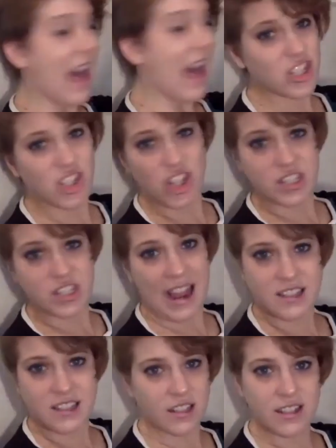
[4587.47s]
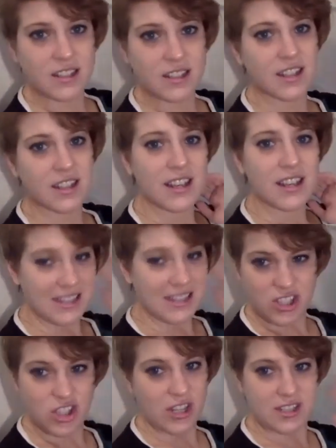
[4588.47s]
and it's just excellent.
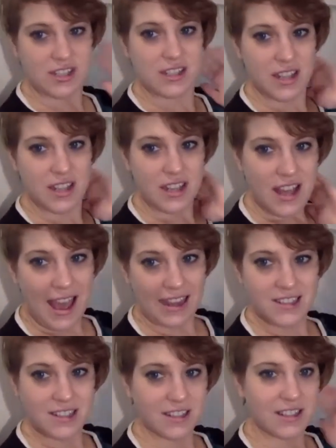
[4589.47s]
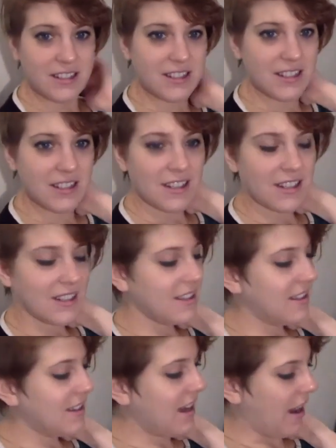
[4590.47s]
It's just excellent.
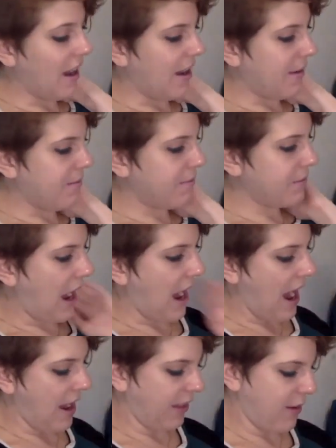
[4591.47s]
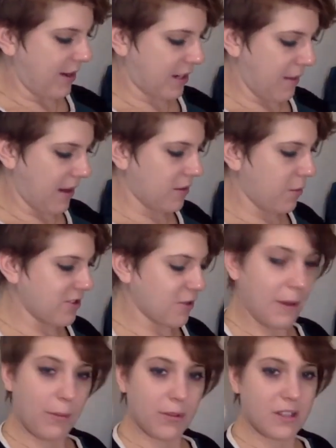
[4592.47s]
I highly recommend Wizard
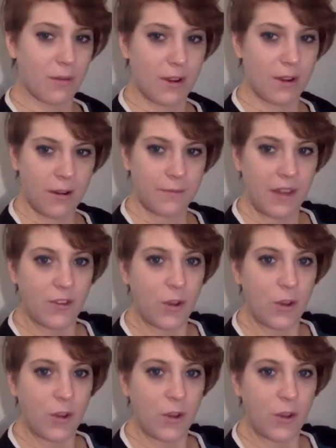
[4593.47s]
People, Dear Reader if